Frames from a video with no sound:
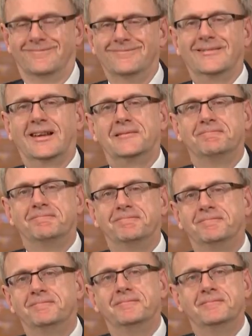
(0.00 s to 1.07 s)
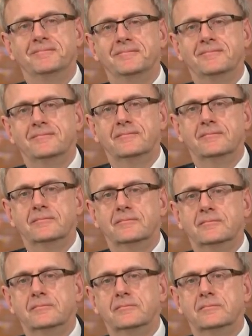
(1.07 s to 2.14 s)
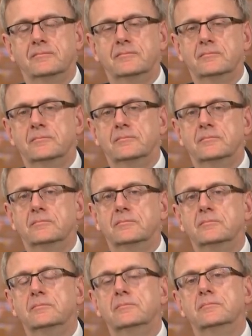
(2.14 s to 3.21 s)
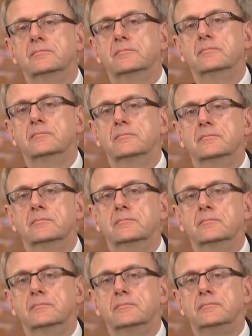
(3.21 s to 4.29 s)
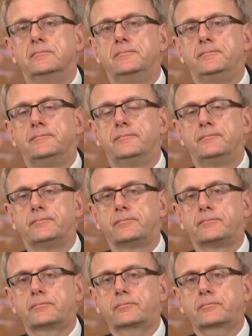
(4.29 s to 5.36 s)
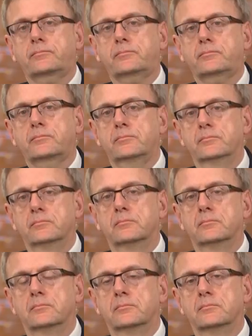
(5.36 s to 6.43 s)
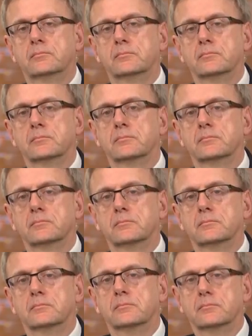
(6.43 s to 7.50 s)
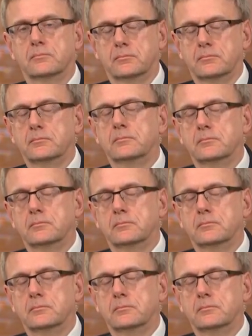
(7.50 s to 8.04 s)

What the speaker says: No words are spoken by the person on screen.